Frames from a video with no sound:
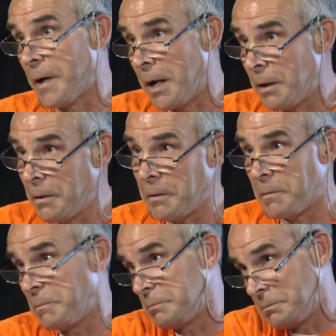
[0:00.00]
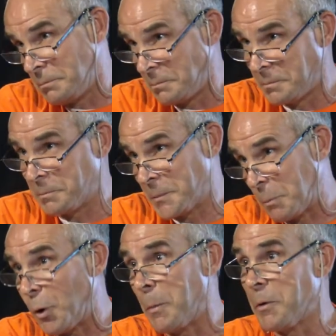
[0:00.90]
Health,
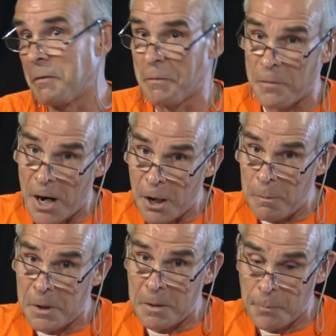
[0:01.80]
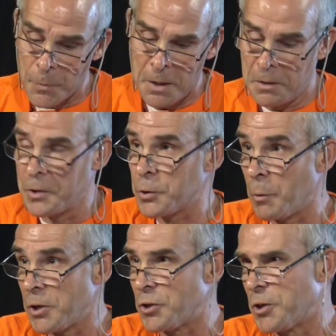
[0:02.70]
Department of Environment. This
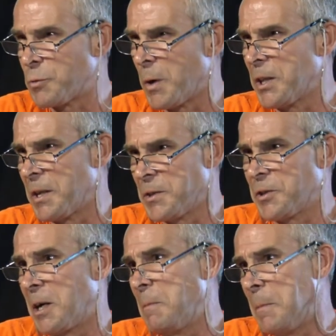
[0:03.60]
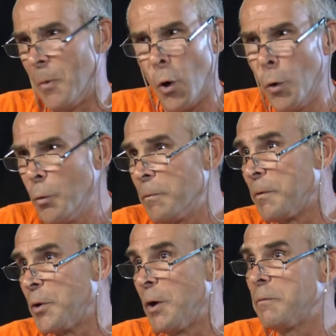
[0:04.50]
question is one that has come up
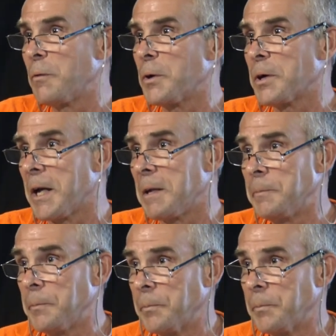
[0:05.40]
over and over again.